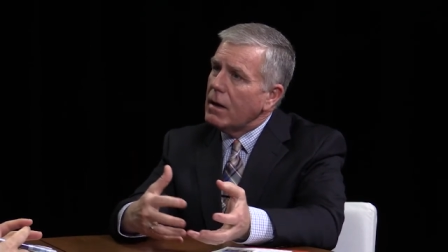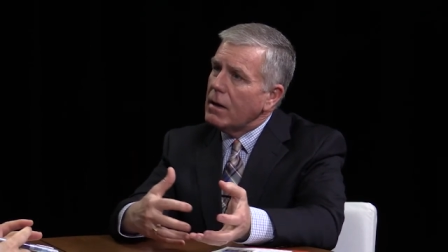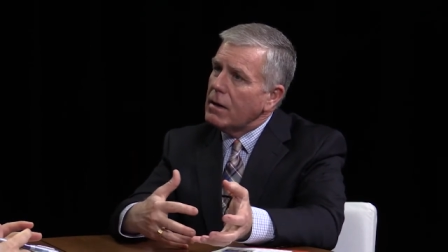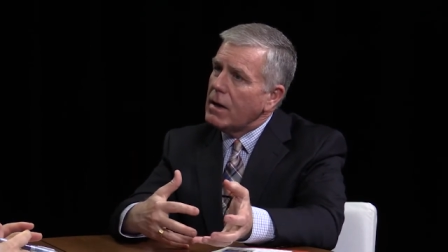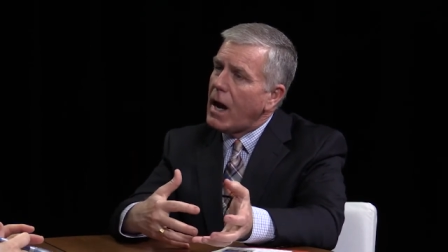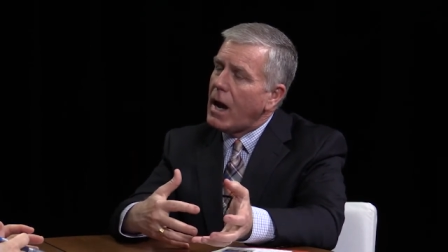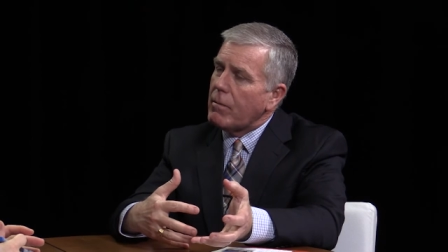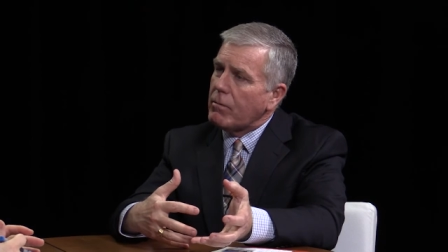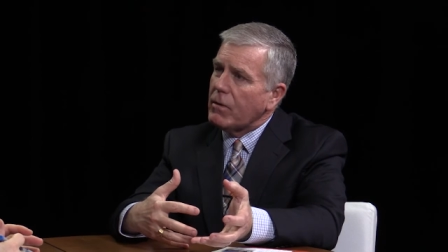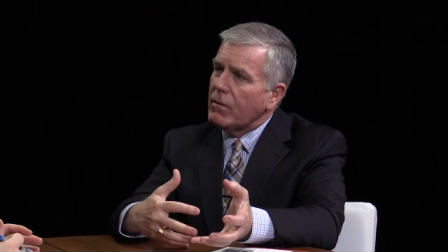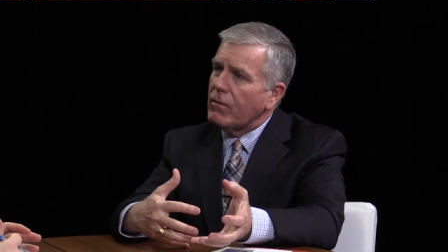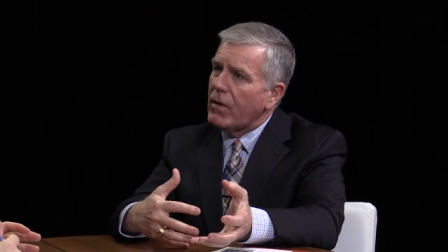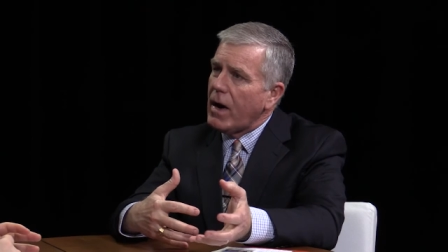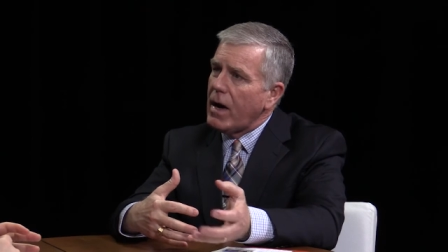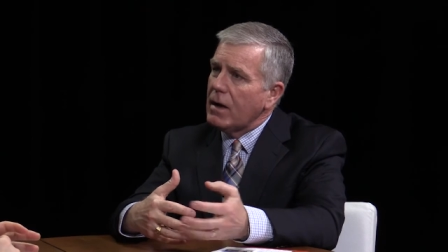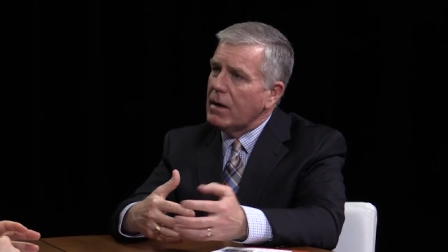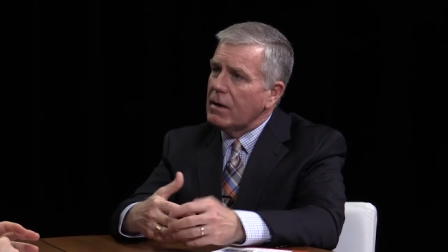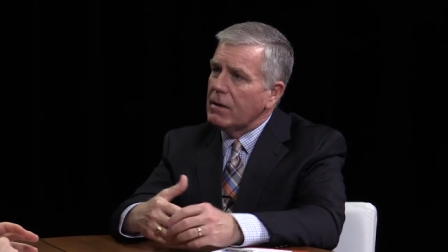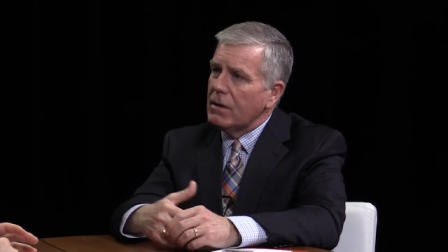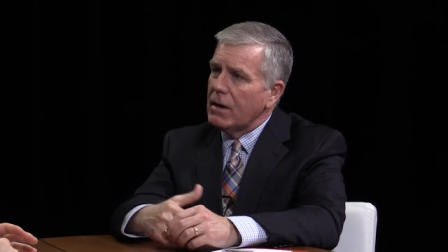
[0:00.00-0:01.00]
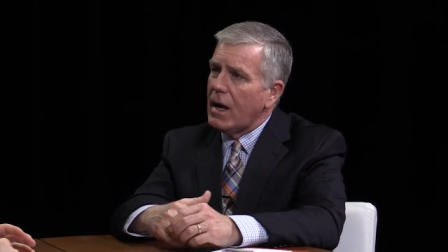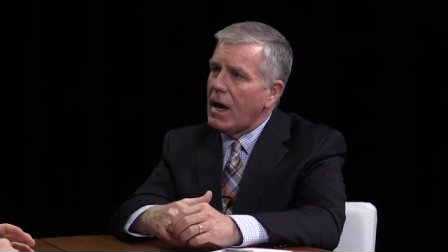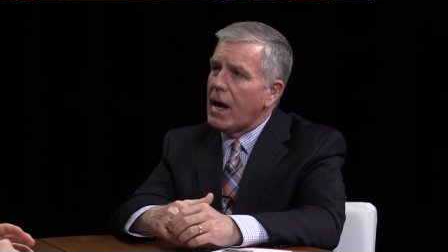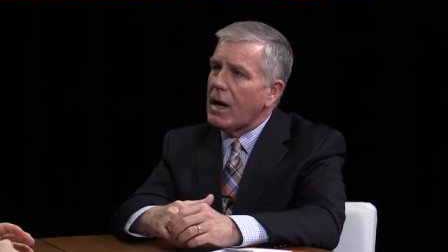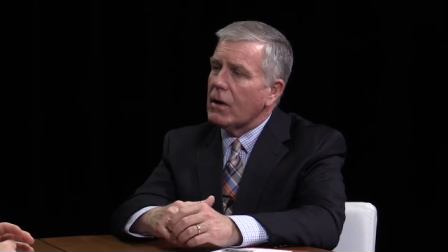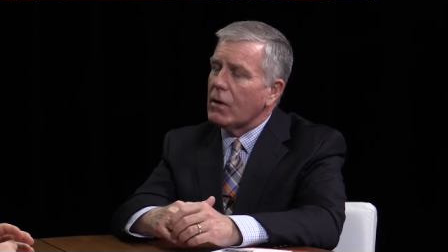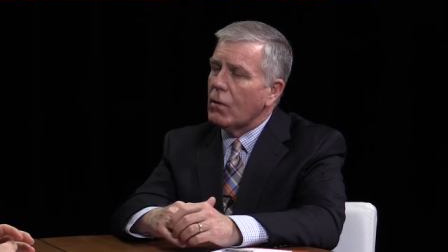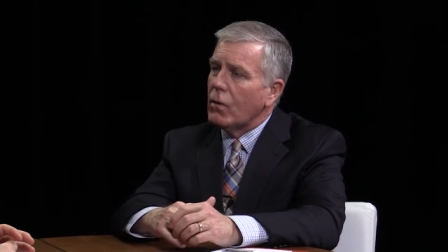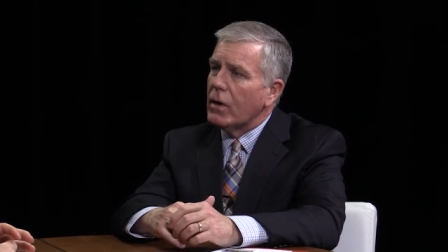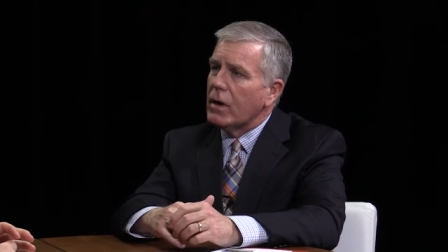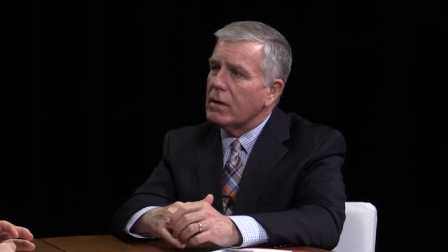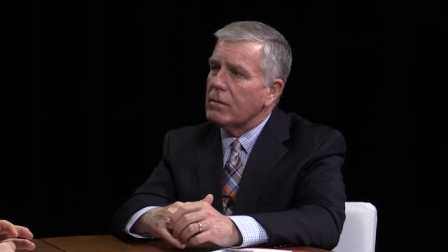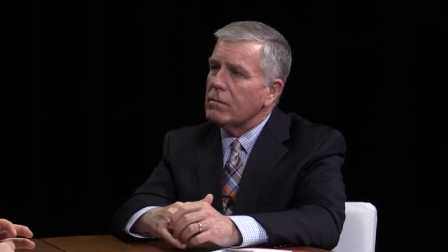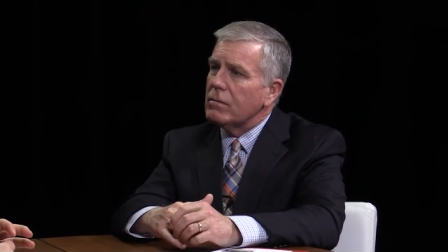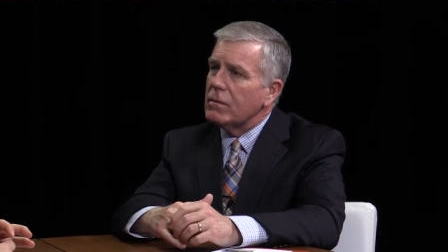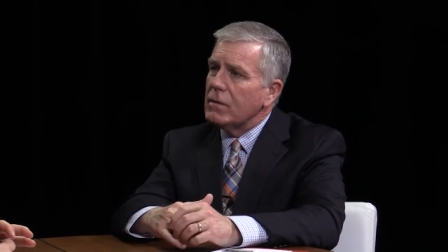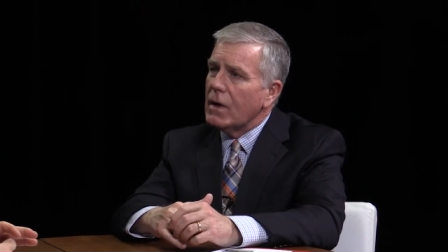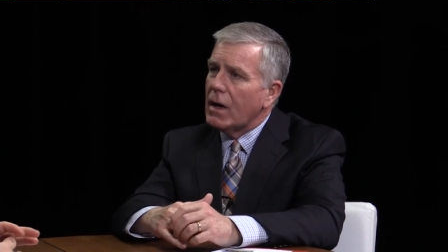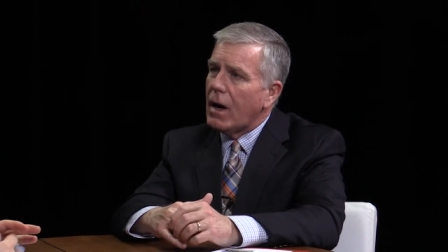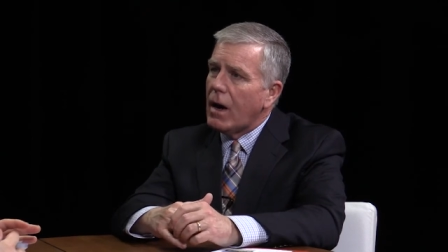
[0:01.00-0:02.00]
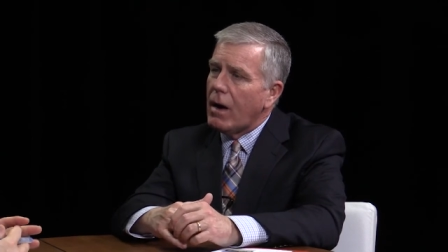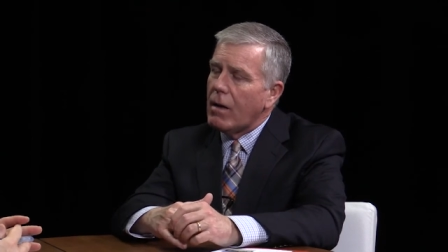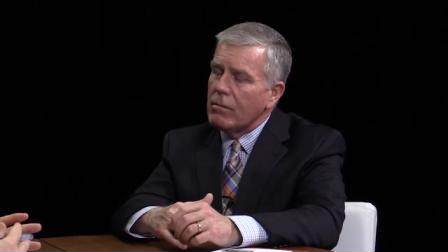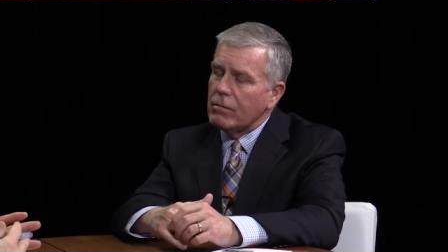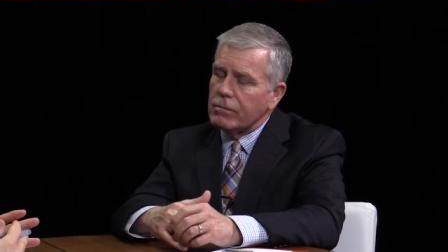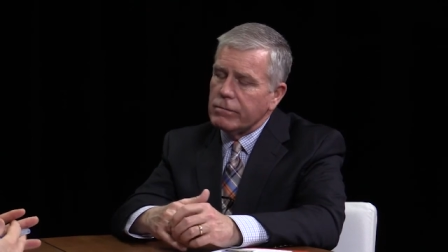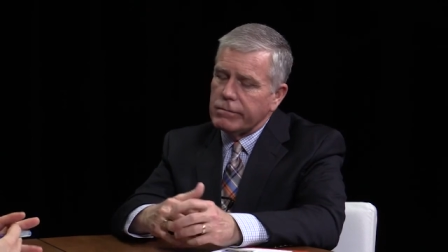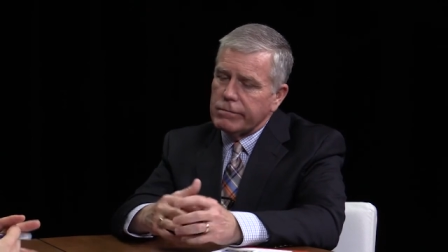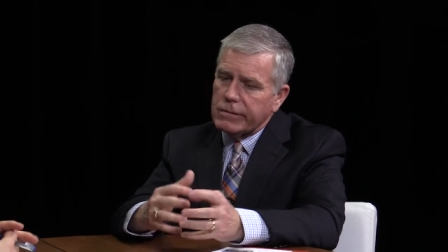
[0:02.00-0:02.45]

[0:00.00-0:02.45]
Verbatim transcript: not providing the adequate um,